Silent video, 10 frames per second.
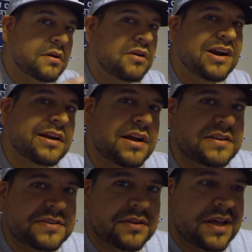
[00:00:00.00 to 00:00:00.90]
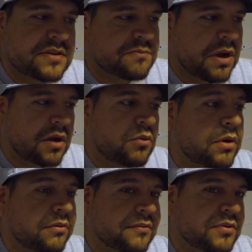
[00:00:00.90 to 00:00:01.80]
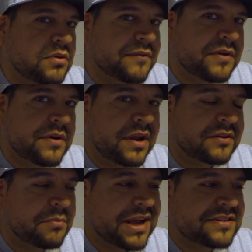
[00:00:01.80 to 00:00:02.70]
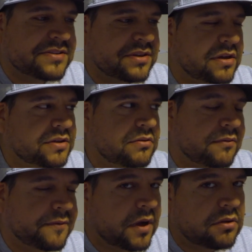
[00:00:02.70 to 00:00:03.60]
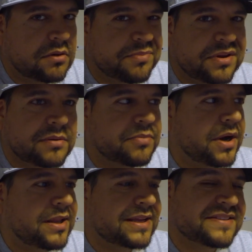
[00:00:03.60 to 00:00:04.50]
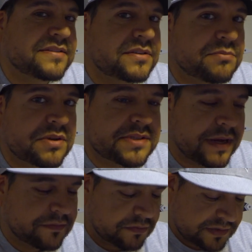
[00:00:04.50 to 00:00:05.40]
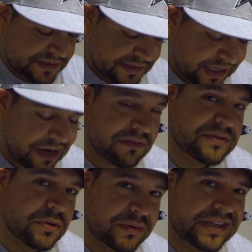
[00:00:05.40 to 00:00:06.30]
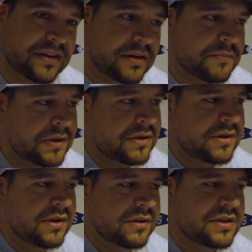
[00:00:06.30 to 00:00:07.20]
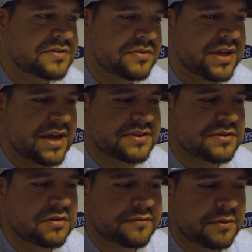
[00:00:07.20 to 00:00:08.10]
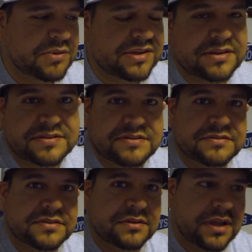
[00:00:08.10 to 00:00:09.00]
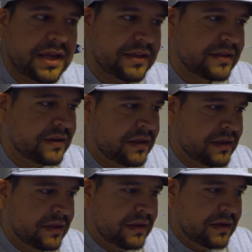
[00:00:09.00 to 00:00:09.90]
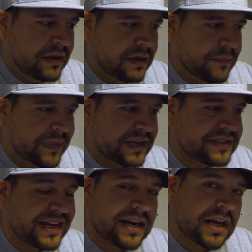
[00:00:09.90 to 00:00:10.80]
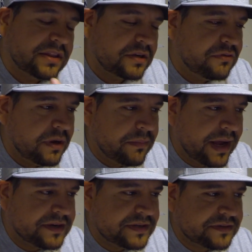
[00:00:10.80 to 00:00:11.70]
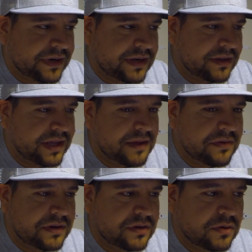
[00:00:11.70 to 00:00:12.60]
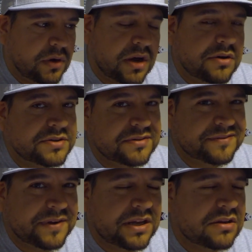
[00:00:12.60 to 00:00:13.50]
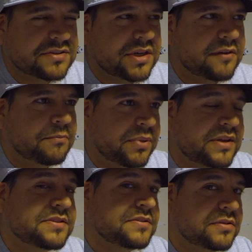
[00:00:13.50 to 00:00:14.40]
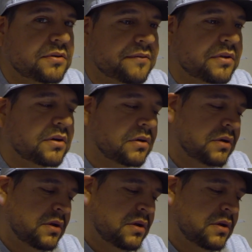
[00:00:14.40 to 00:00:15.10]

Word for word: All right, guys, so that is my quick review of the Nectar mattress. I'll do a follow-up here probably like 6 months afterwards to see how it's holding up. Let you guys know if I'm going to continue to like it. Like I said, I got the Queen mattress right now. They have a deal, $125 off, plus 2 of their